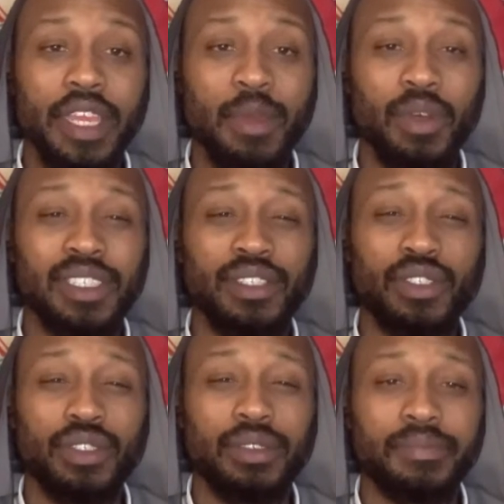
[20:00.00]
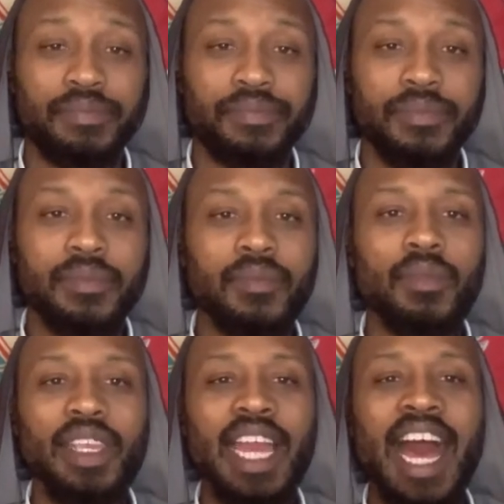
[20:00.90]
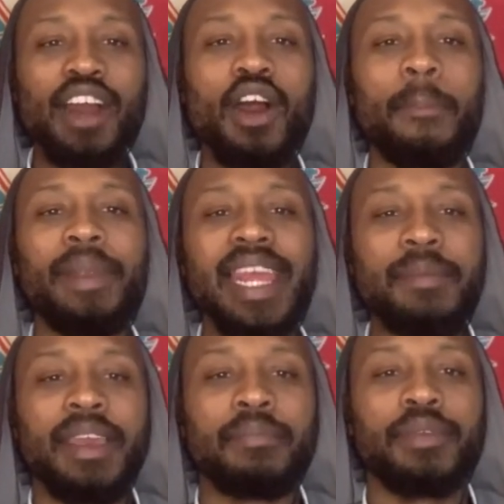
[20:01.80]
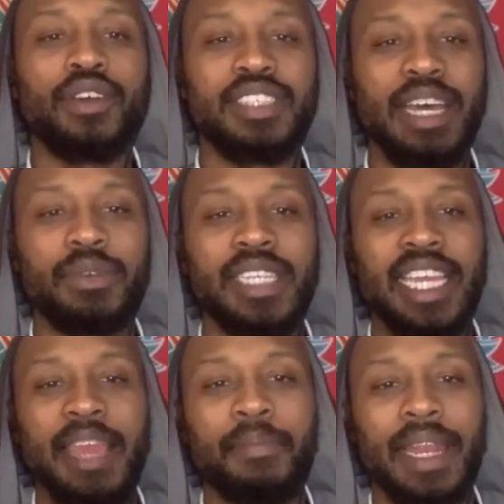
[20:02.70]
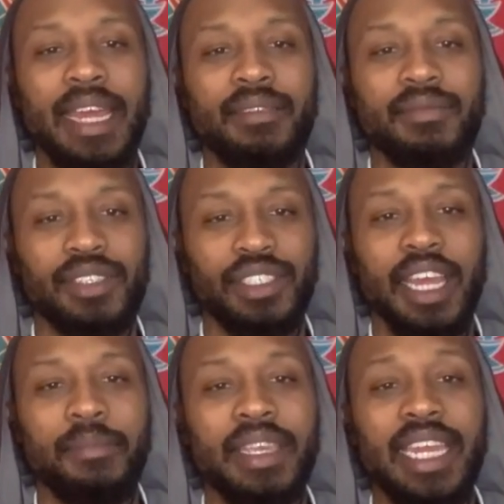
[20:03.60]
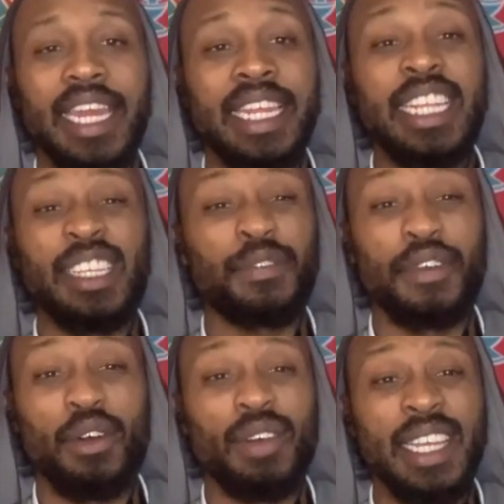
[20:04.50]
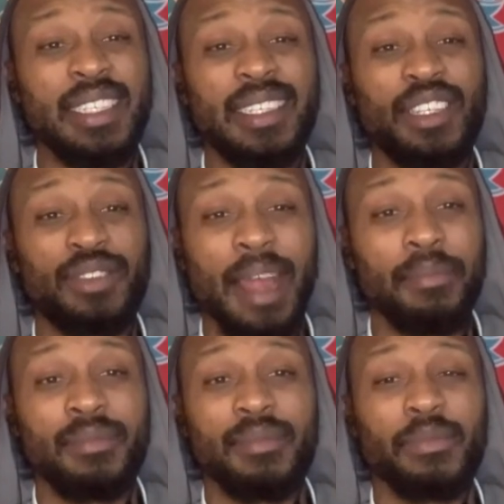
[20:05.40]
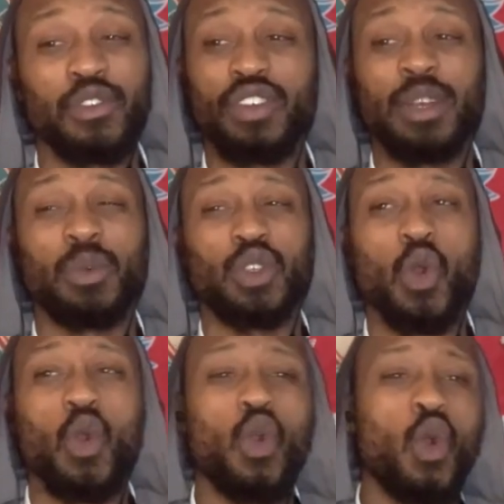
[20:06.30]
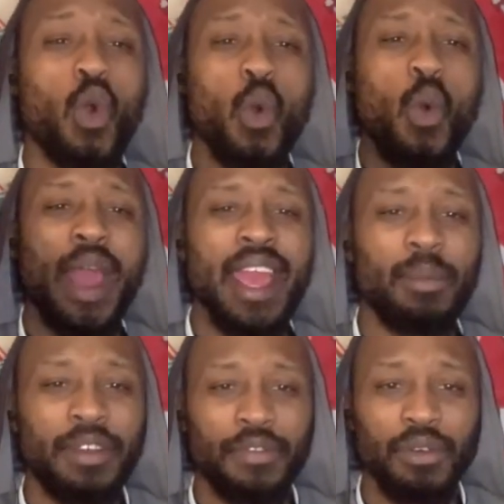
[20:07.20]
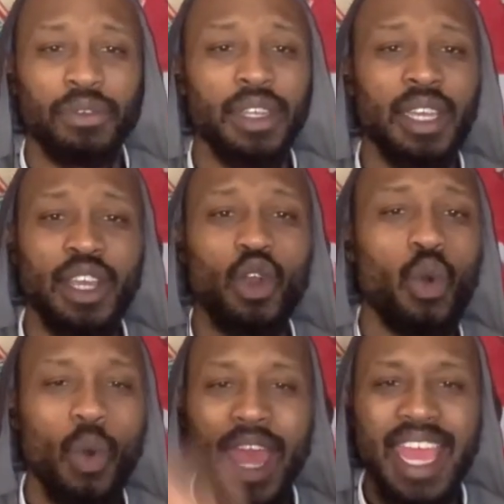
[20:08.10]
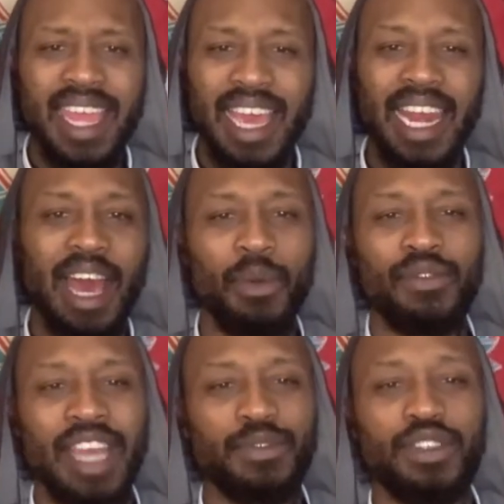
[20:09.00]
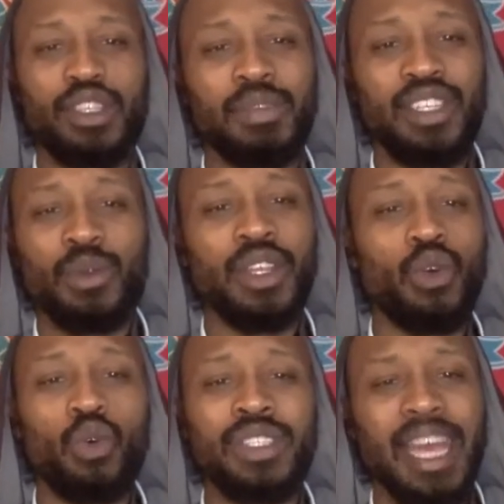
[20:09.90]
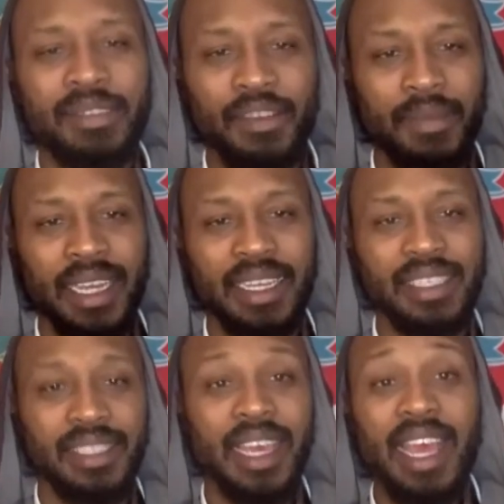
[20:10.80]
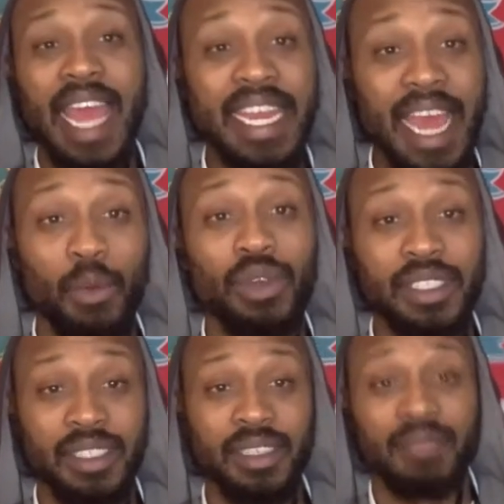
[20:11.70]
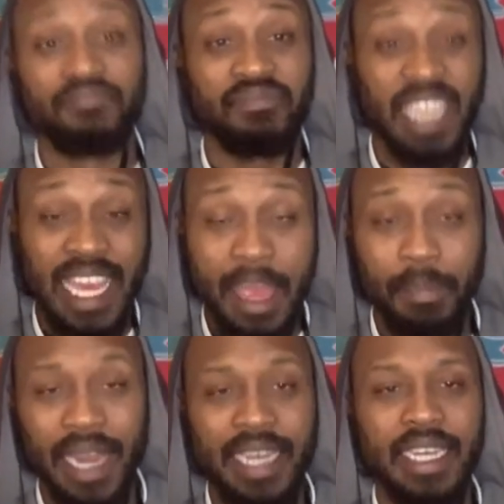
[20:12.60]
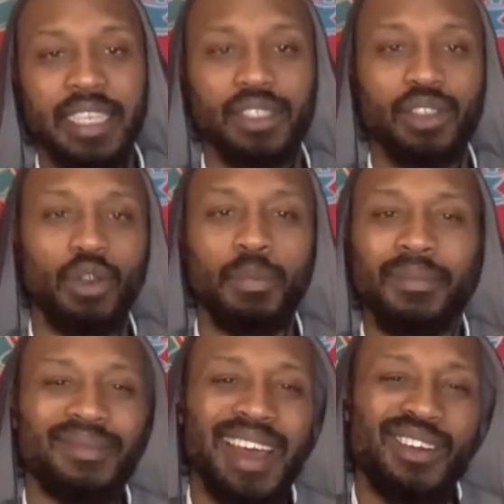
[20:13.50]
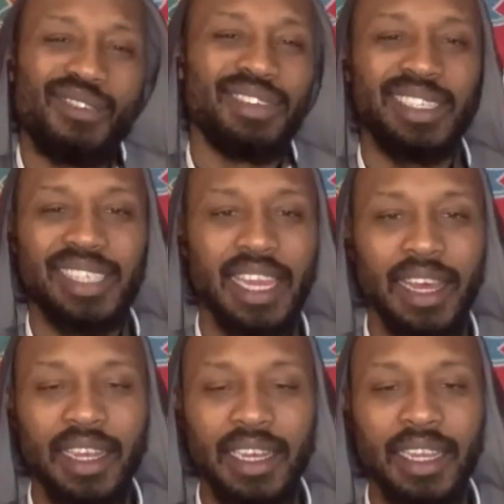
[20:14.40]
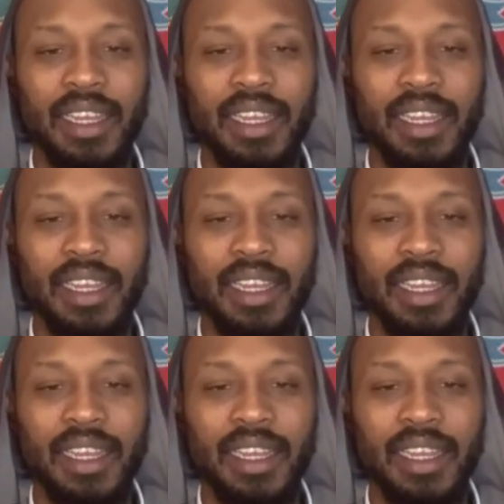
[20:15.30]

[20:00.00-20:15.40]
wasn't. I can't blame him because that was the game plan. Do you know what I mean? And he just fell into the trap. Trent was way up the field, allowing Rashford to be doing all types of madness, and that was the game plan, innit? So I can't really say nothing in it.